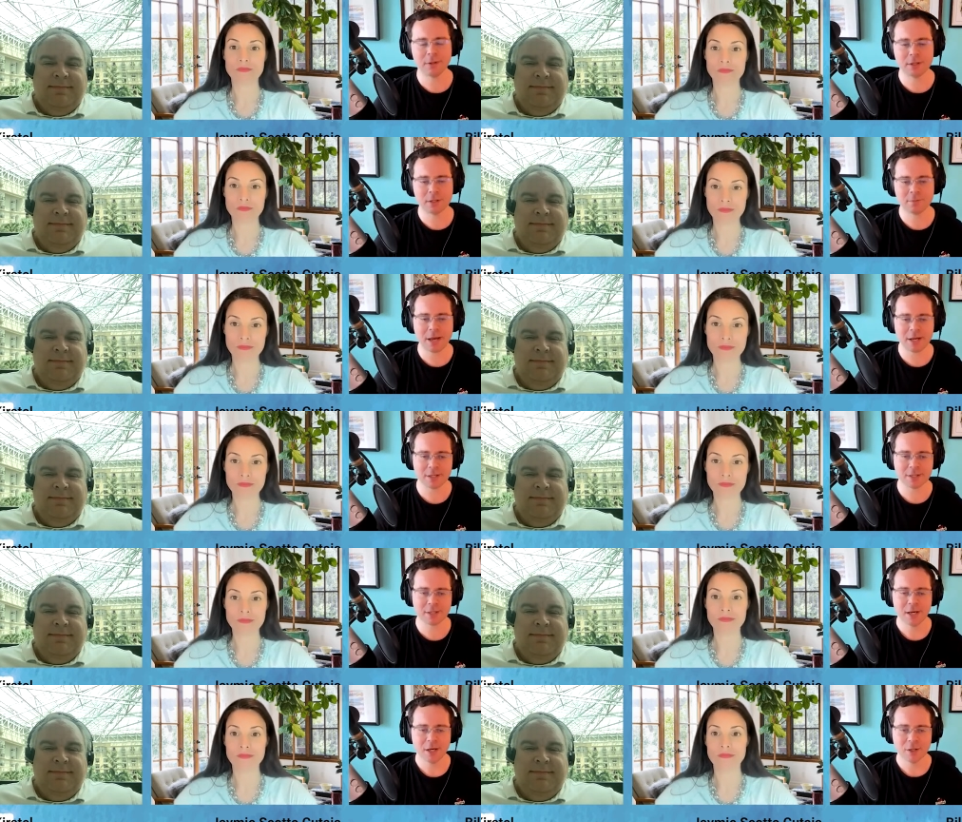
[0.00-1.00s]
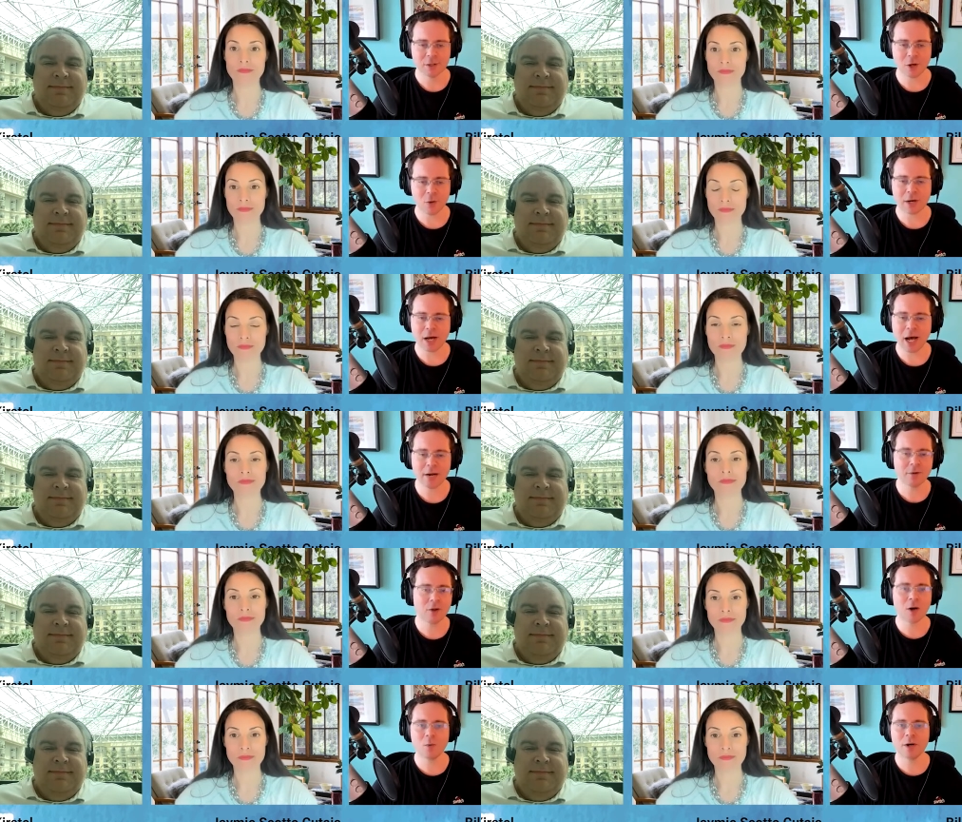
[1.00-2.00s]
Speaker 1: in the space? So, kind of a
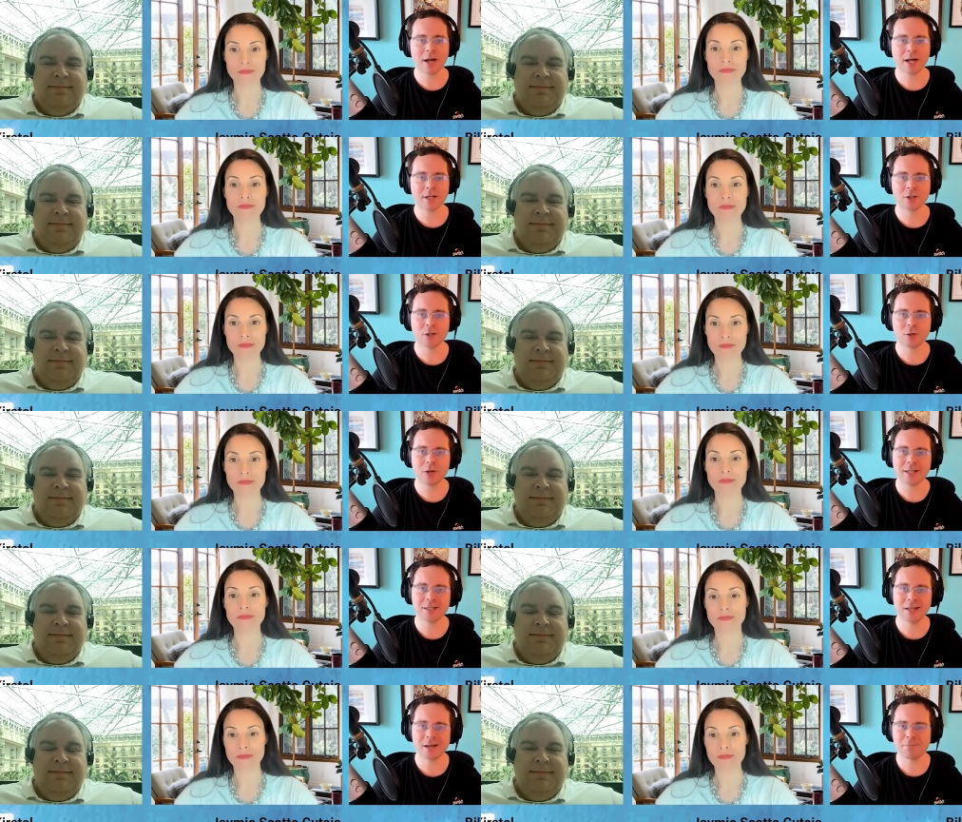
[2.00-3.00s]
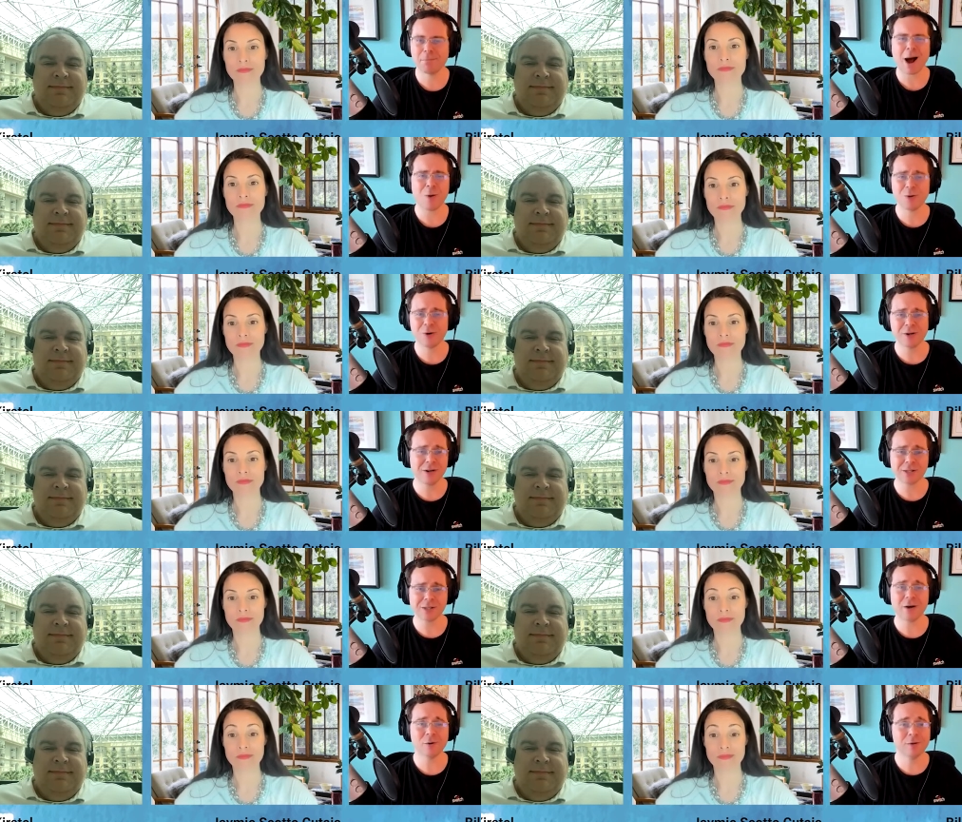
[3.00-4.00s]
long winded answer. So, I'd say like power and
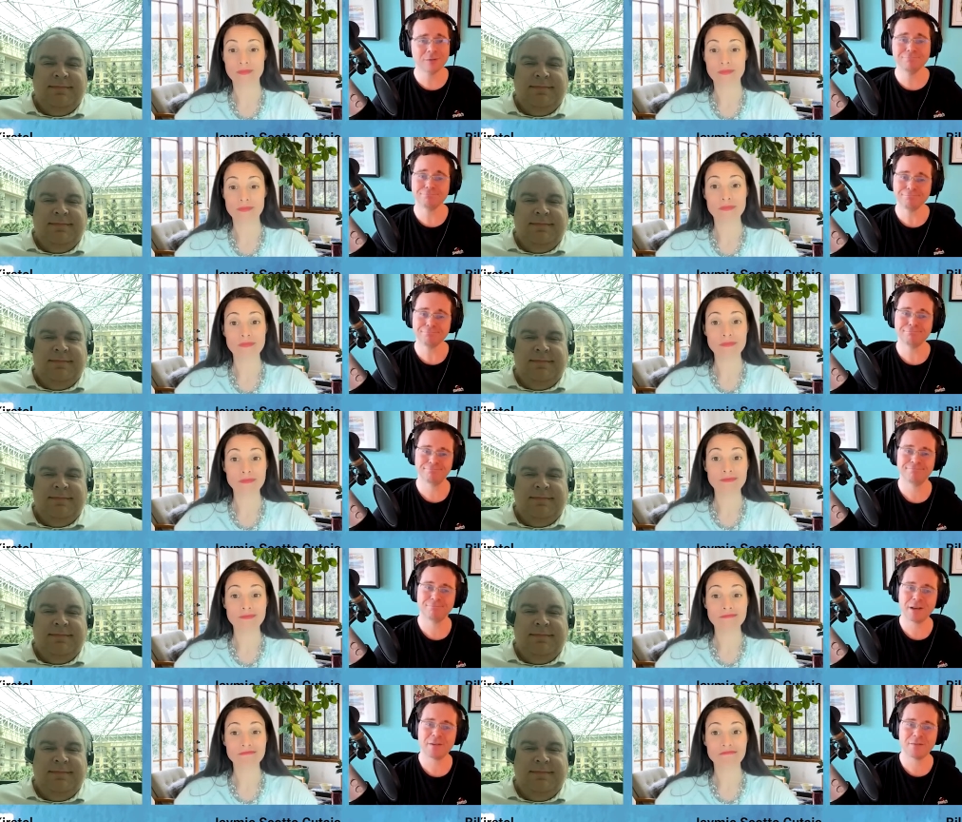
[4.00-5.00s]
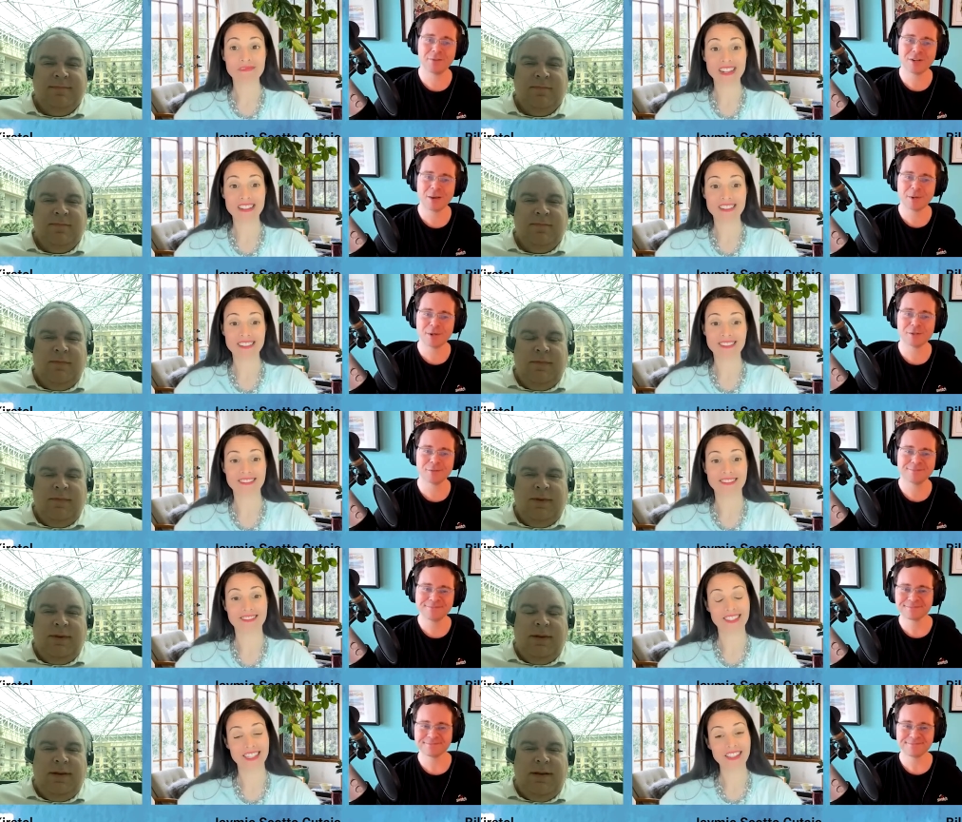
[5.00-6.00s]
cloud, my favorite topics.
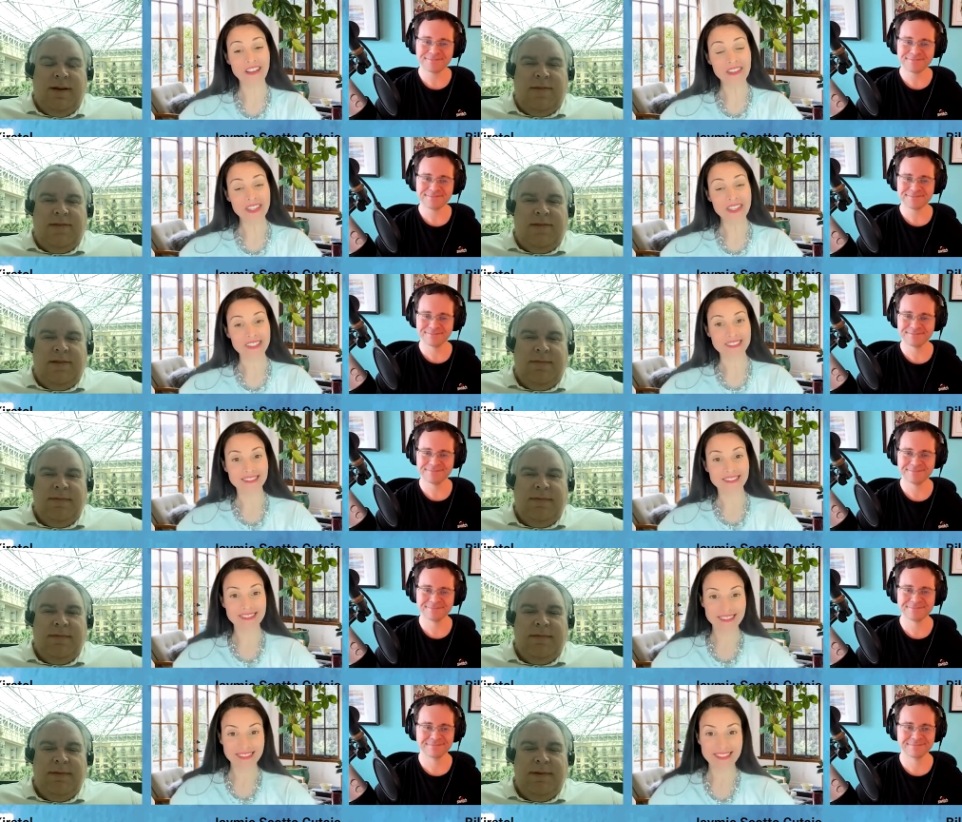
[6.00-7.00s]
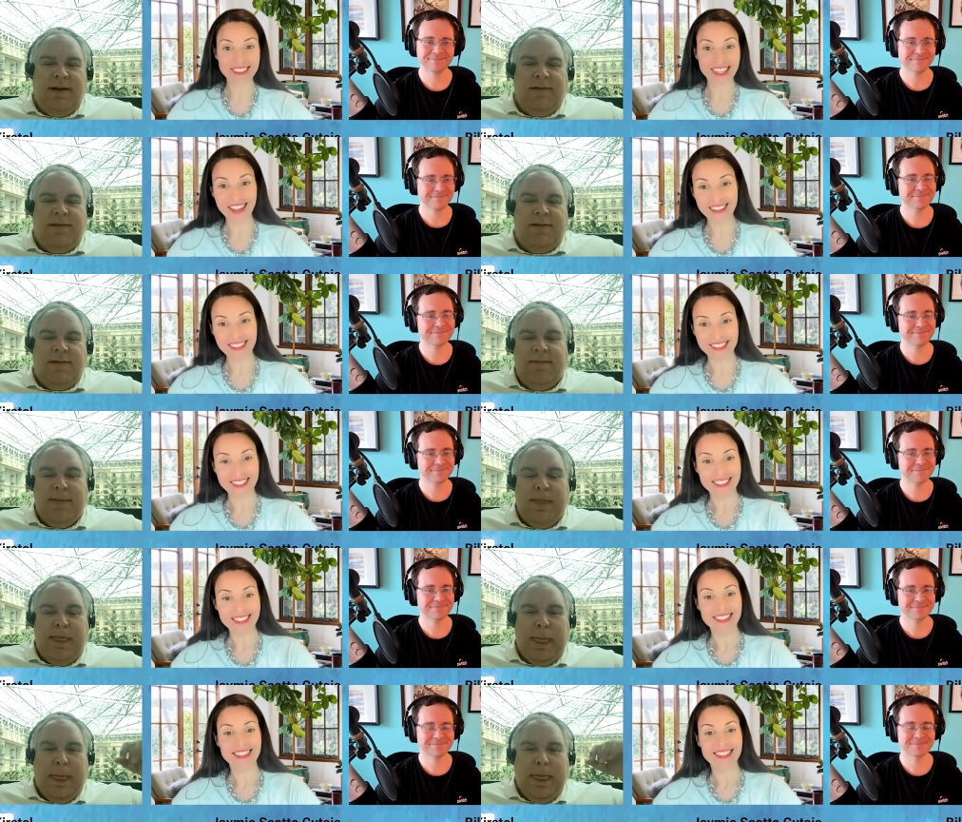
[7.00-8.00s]
Speaker 2: I love awesome. it. Yeah. Awesome.
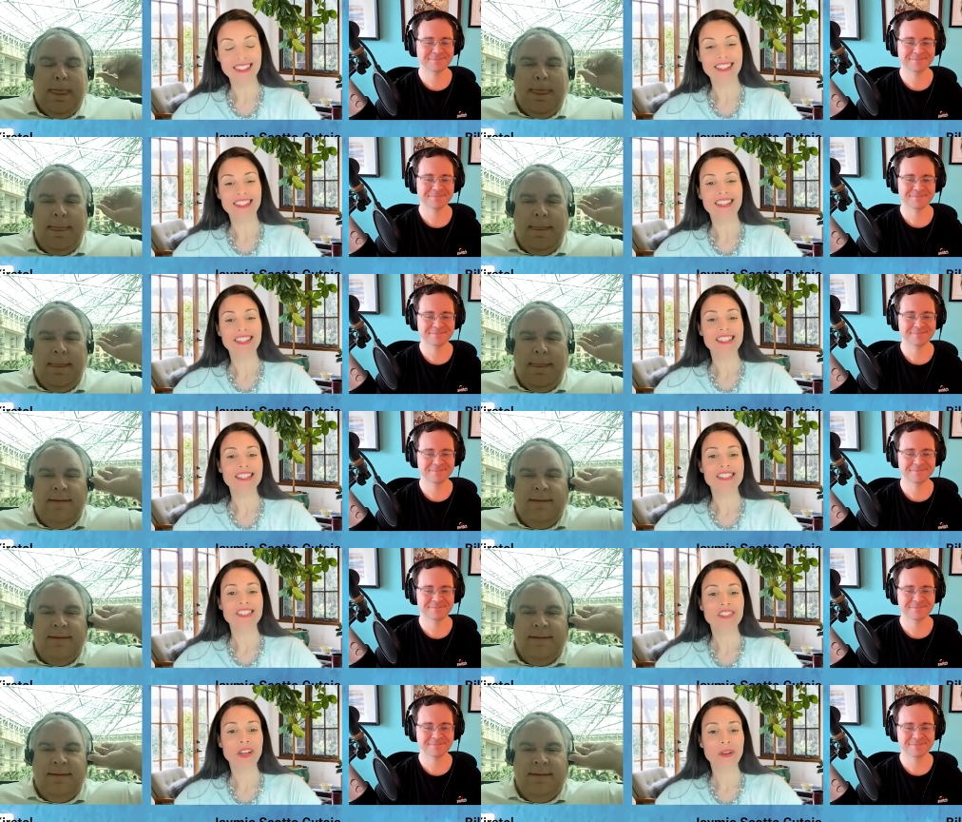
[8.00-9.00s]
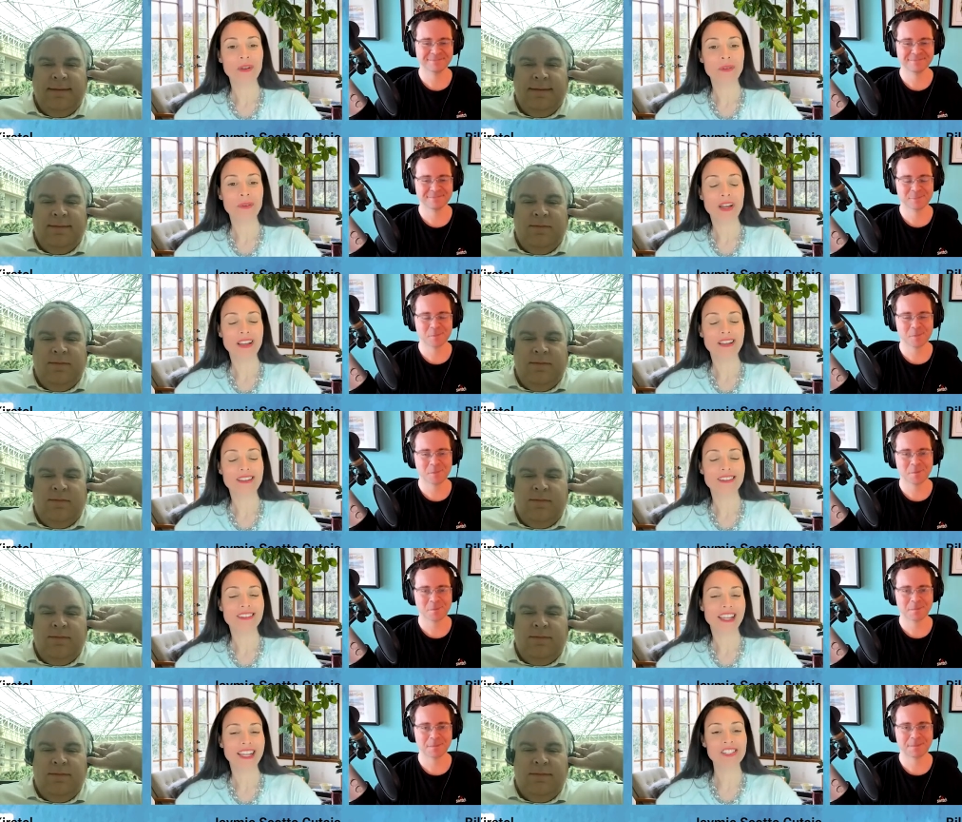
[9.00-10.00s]
Awesome. So,
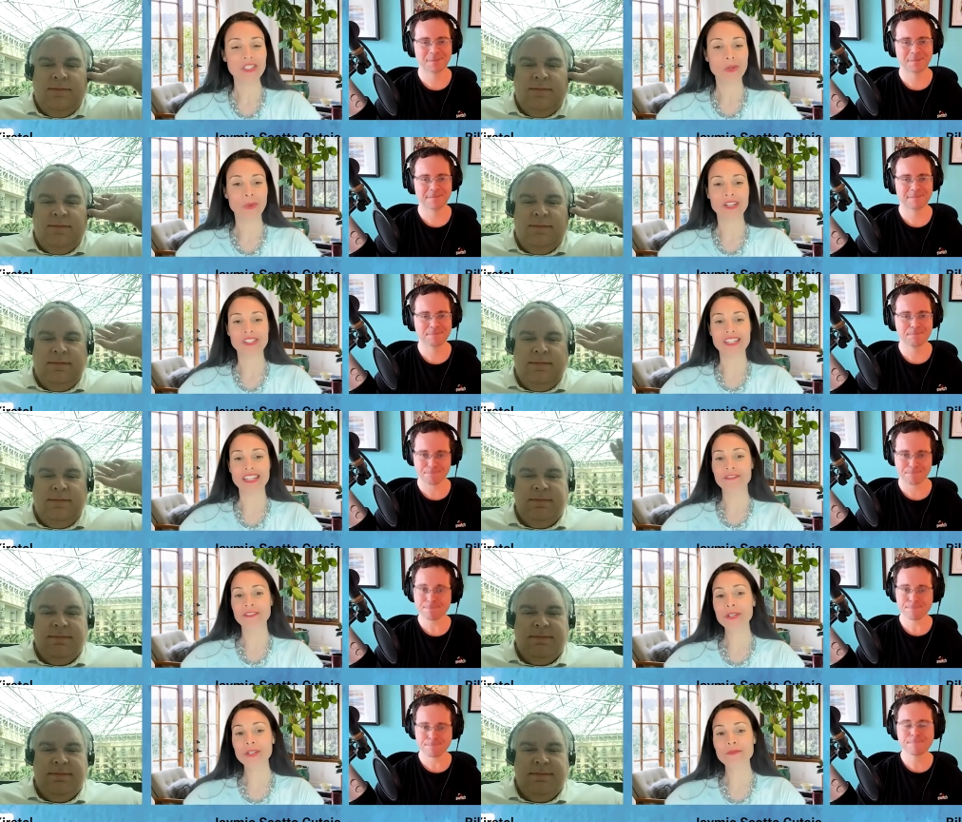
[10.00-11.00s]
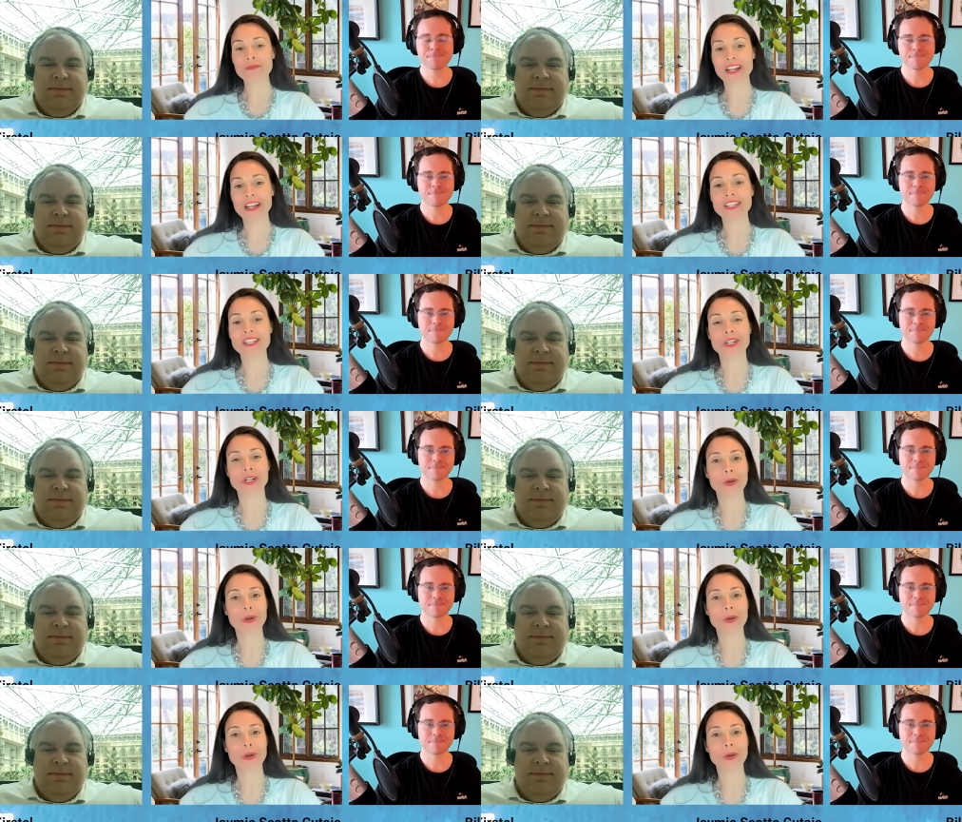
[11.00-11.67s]
okay, here's a question. If you could run your